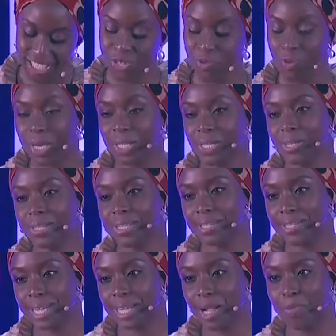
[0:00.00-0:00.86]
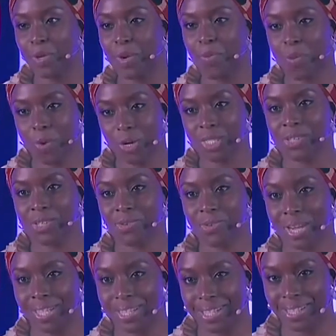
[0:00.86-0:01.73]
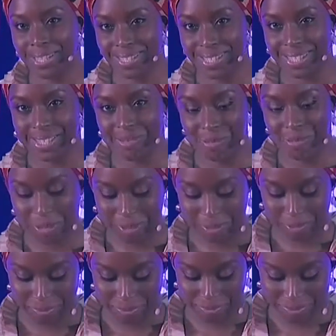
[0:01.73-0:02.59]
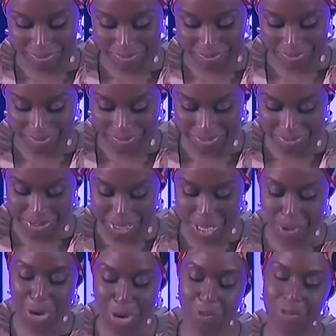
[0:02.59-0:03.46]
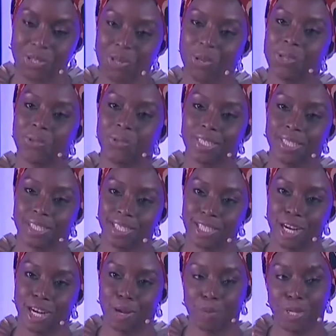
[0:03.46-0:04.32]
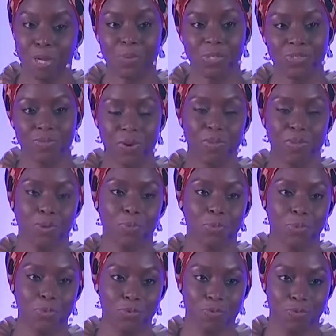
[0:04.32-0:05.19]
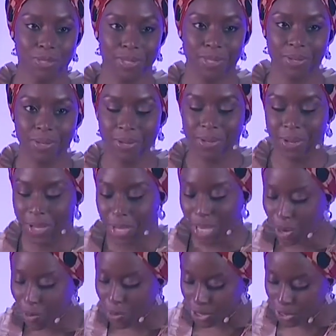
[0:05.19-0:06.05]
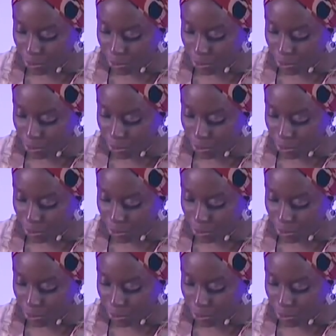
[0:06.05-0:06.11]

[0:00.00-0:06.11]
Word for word: she went on to tell me what to write in the sequel. Now, I was not only charmed, I was very moved. Here was